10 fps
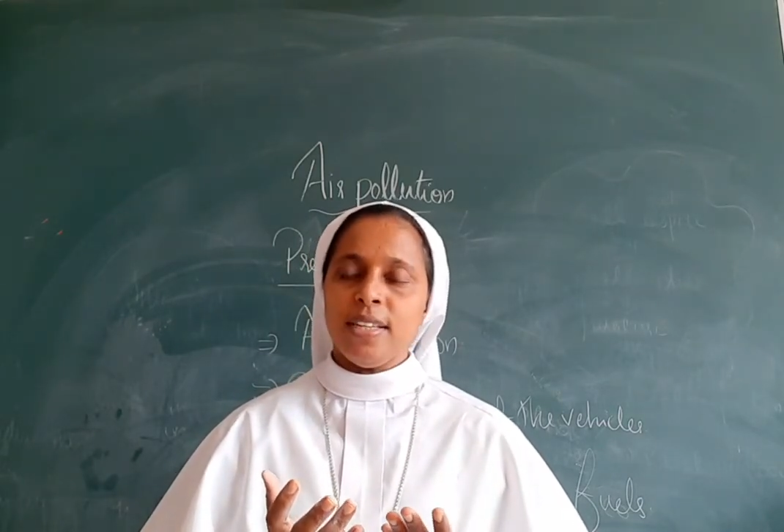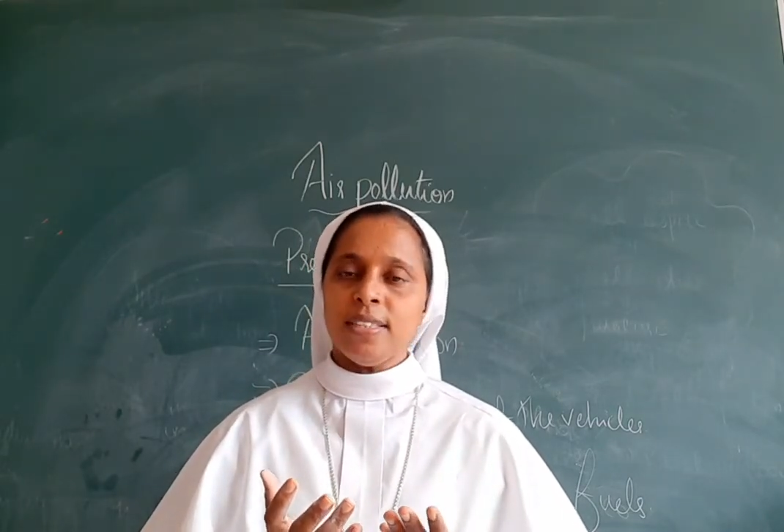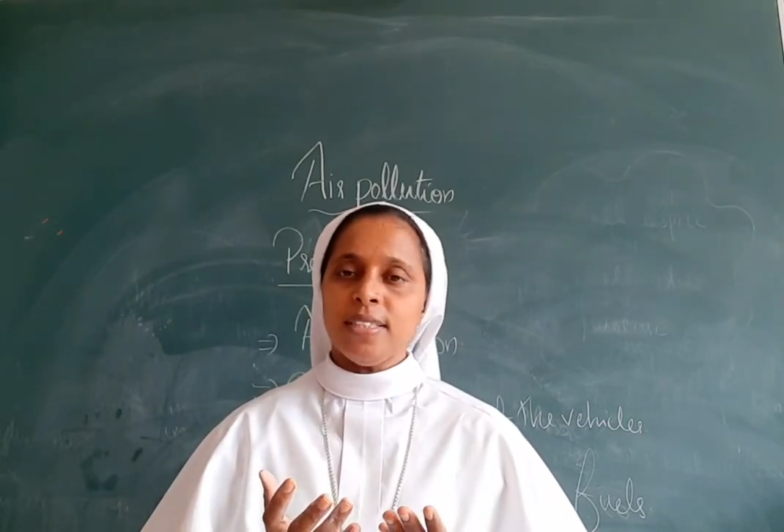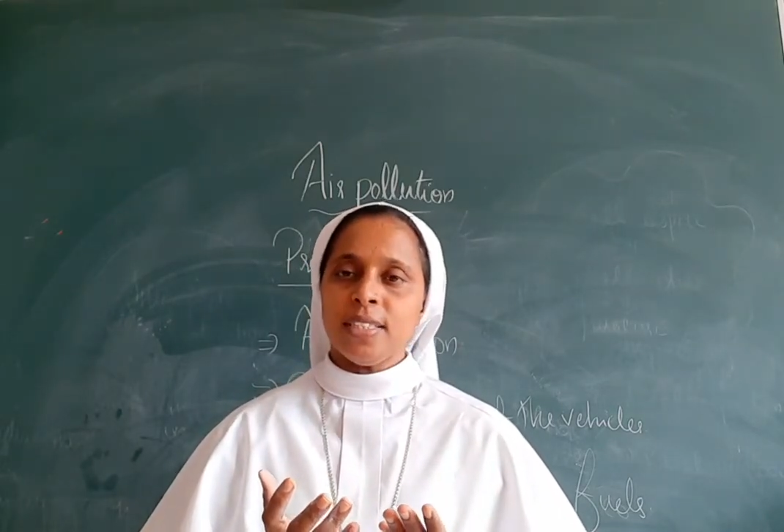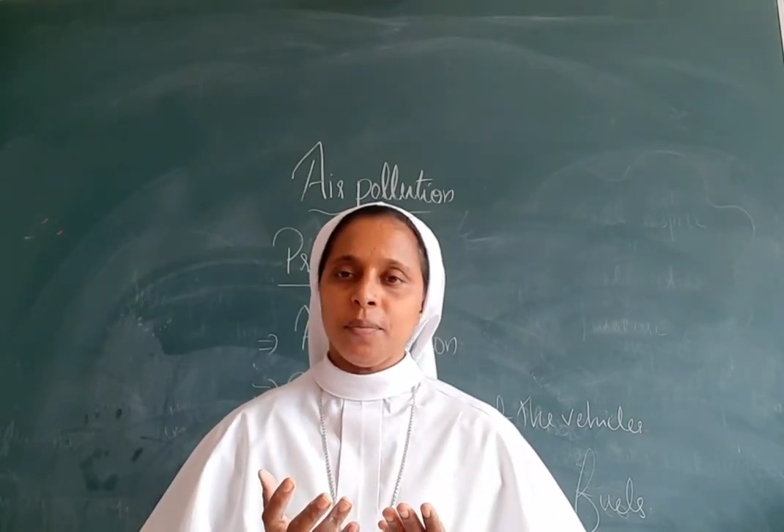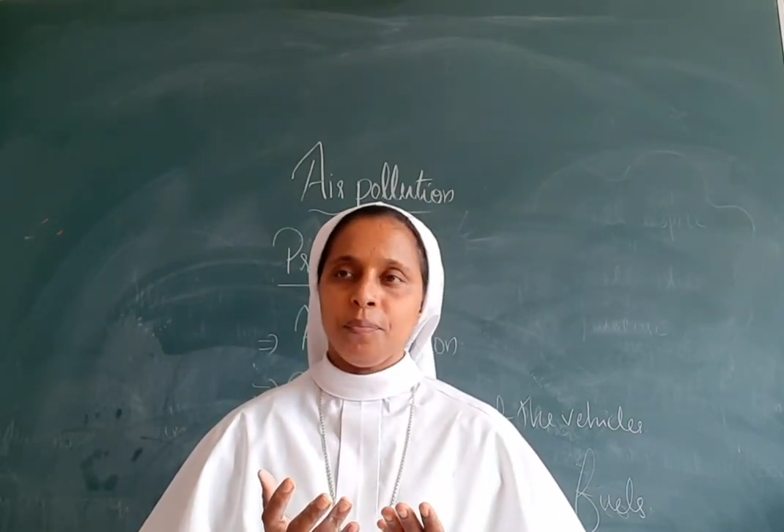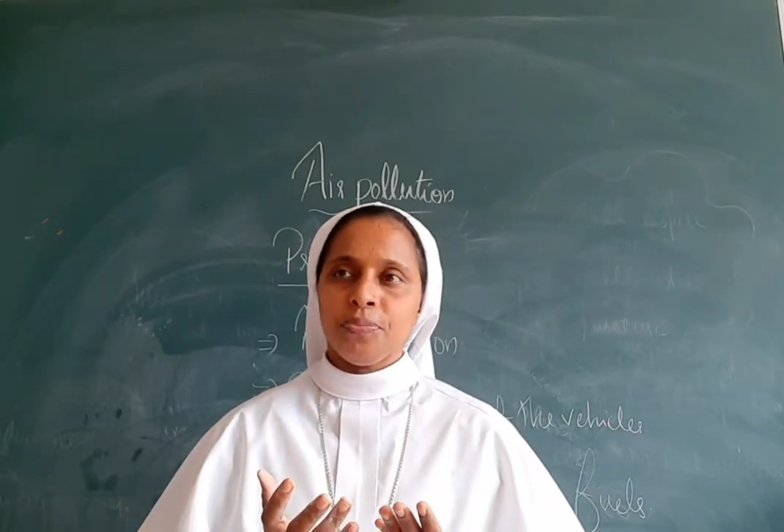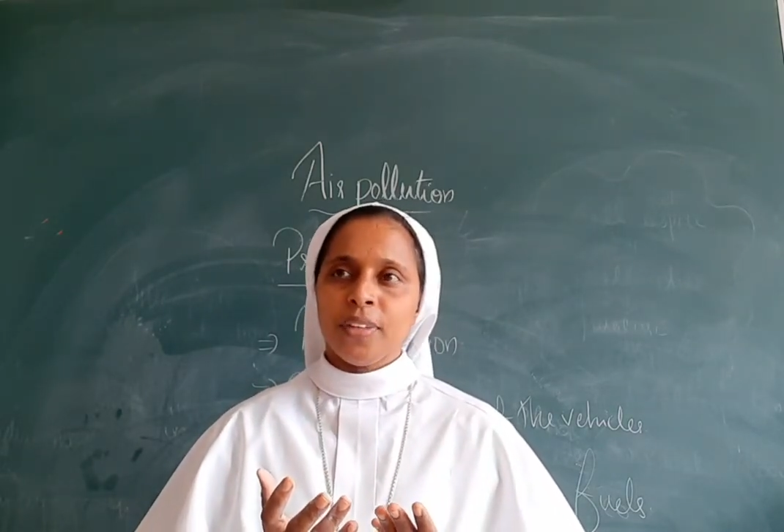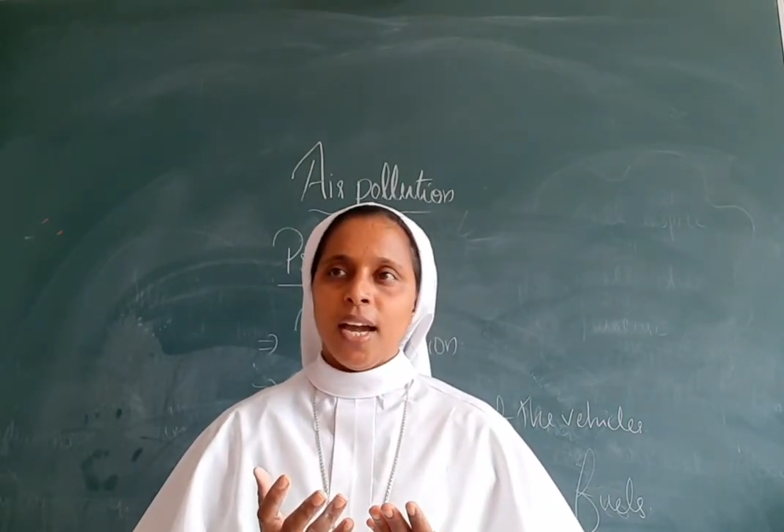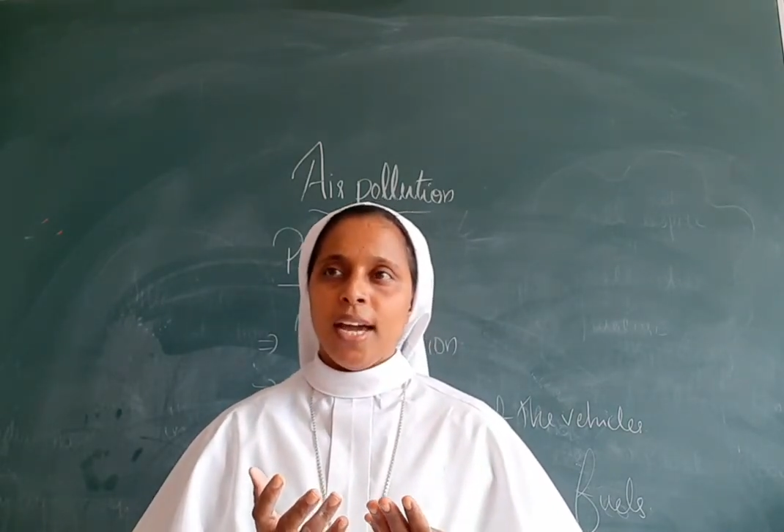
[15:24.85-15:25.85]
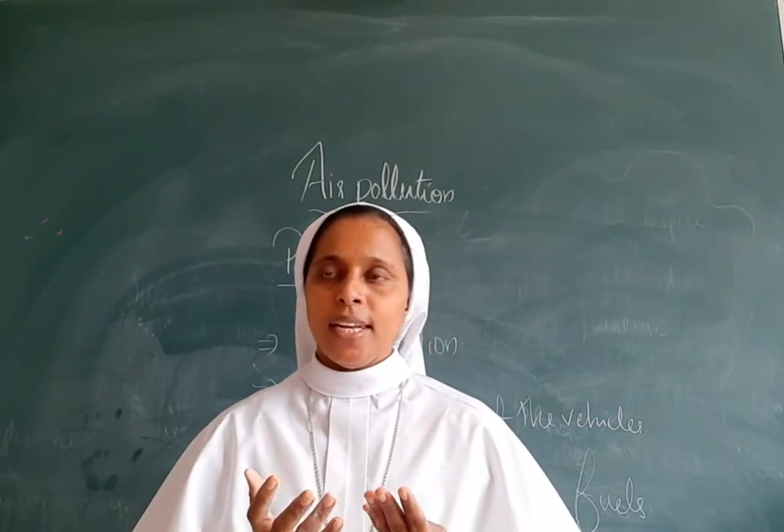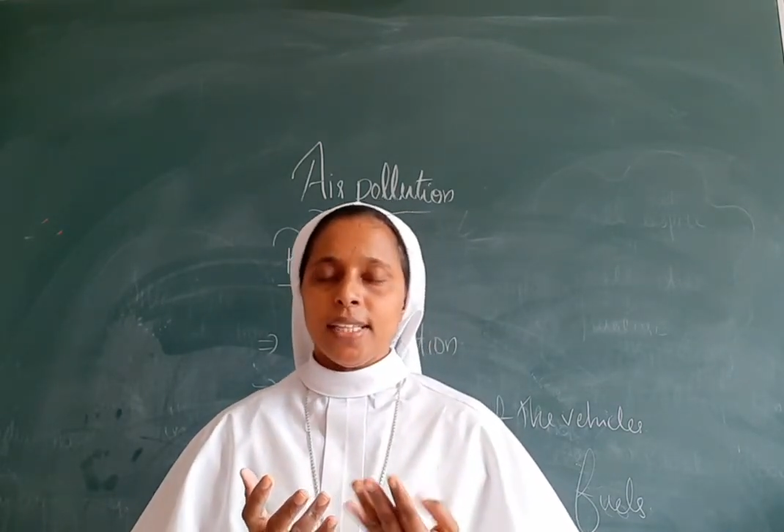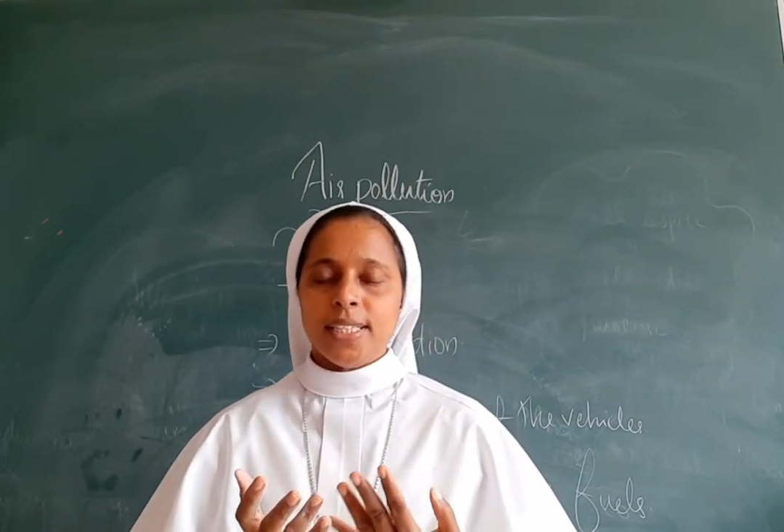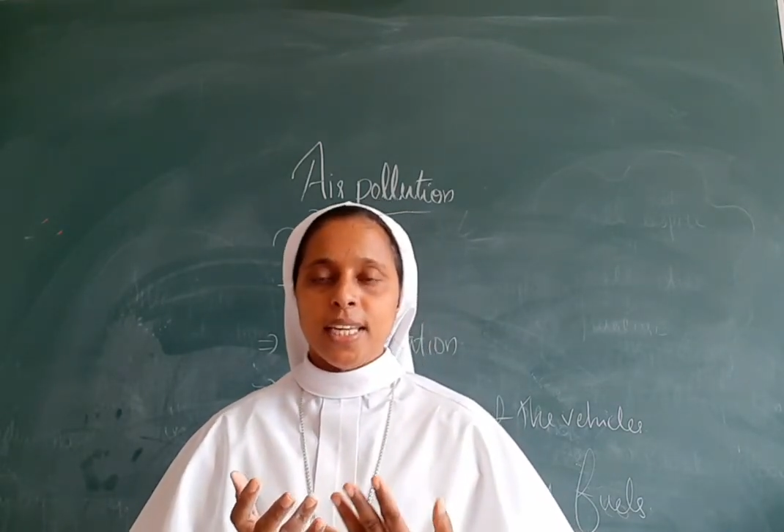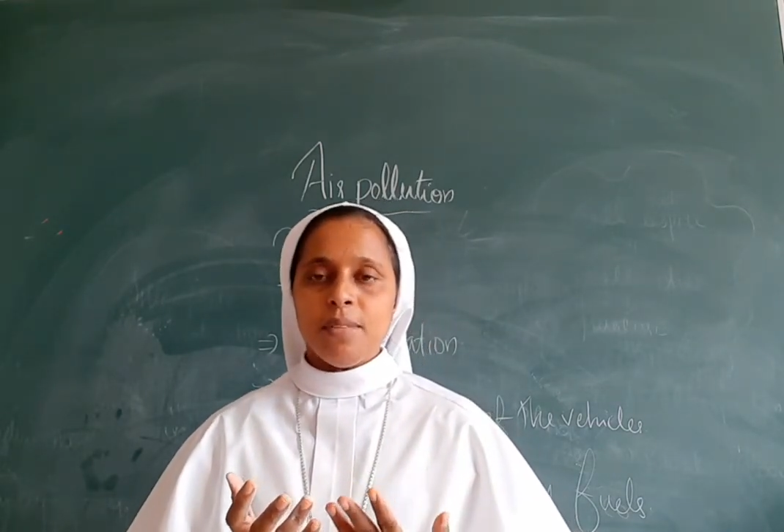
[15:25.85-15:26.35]
learned, and
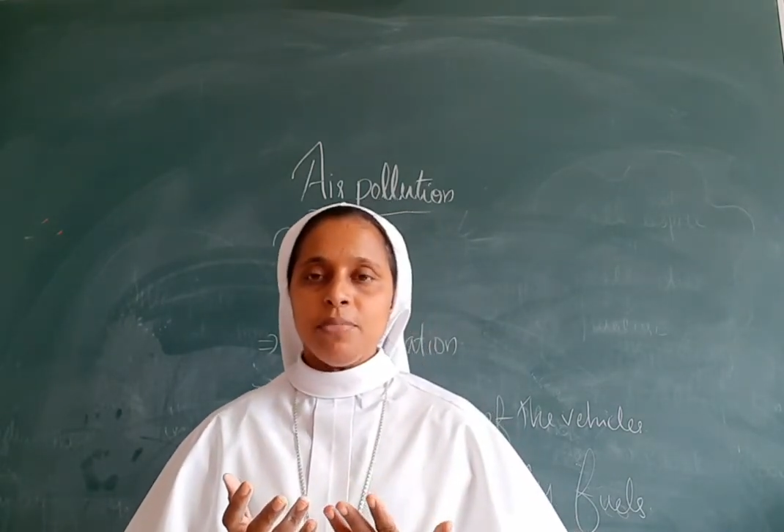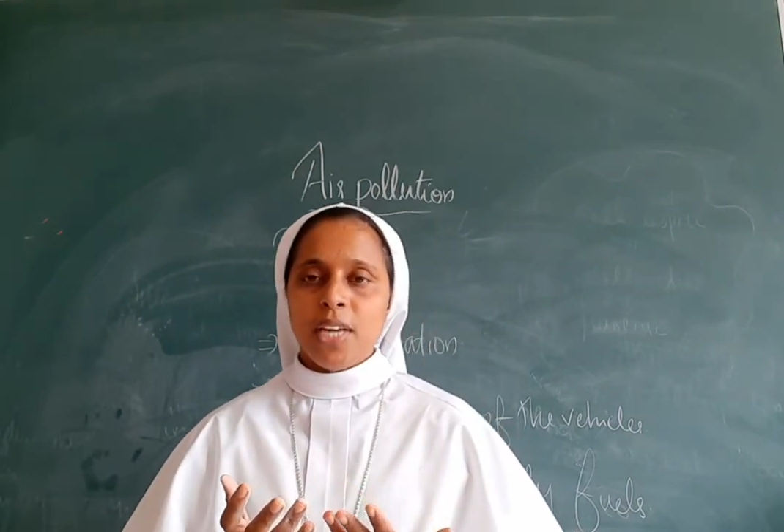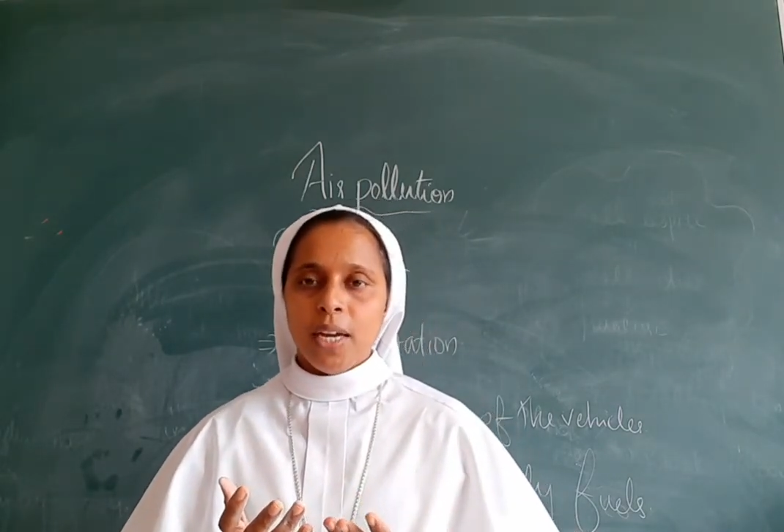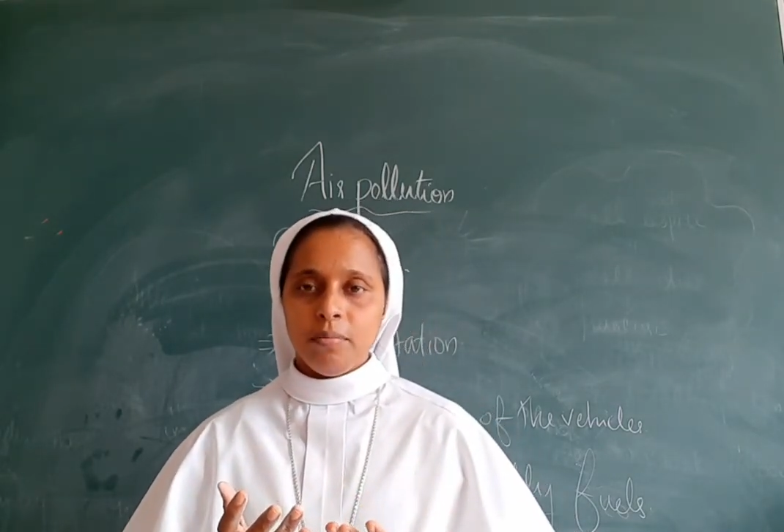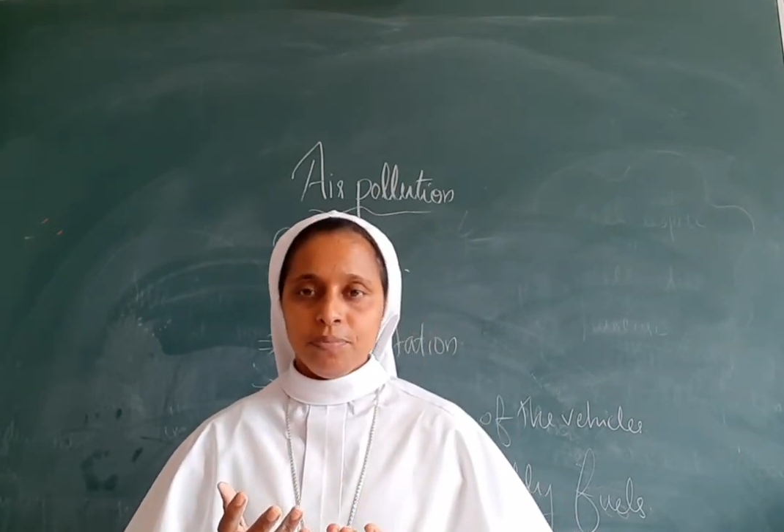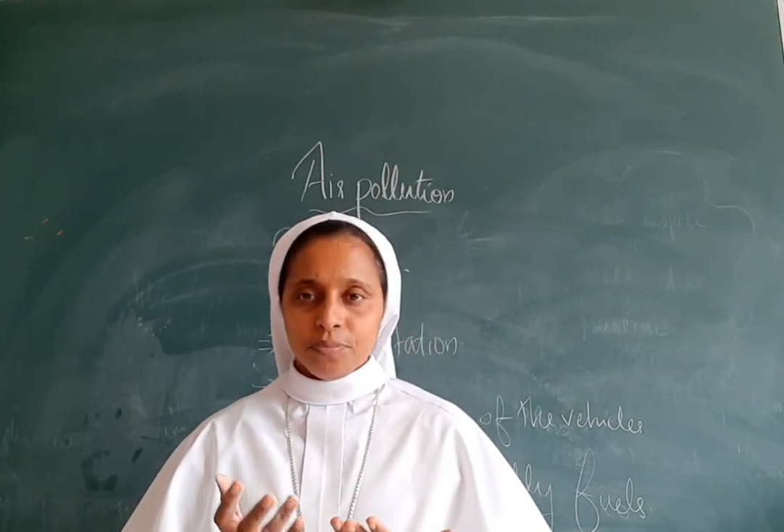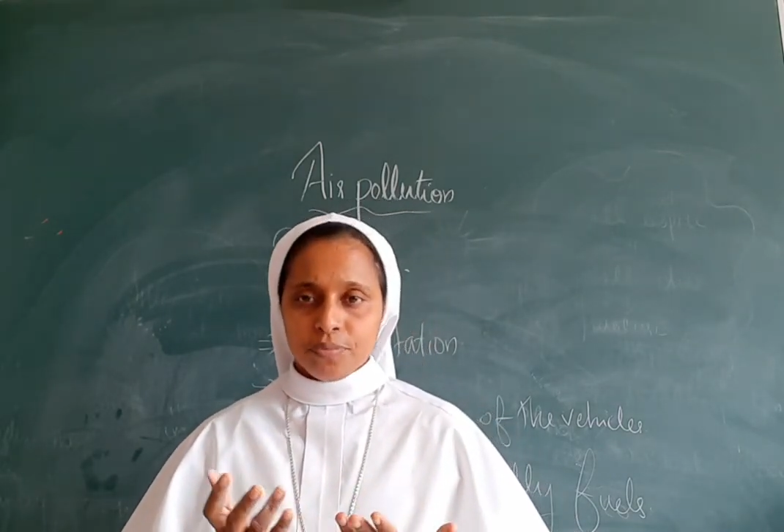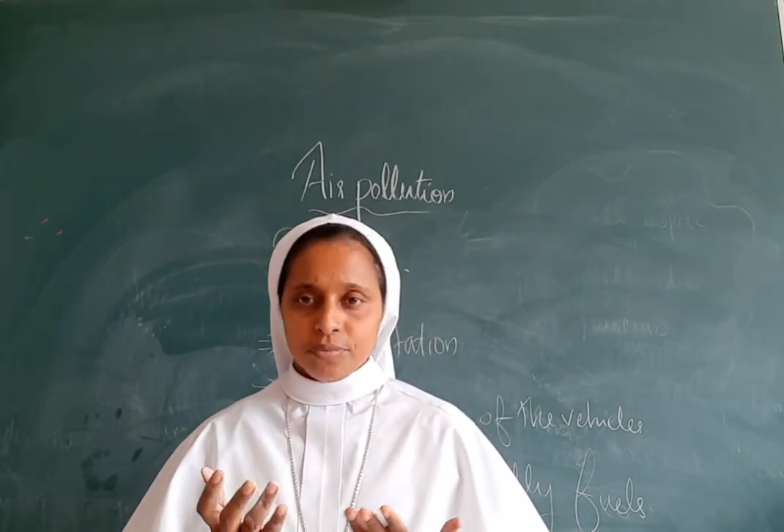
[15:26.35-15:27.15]
at the same time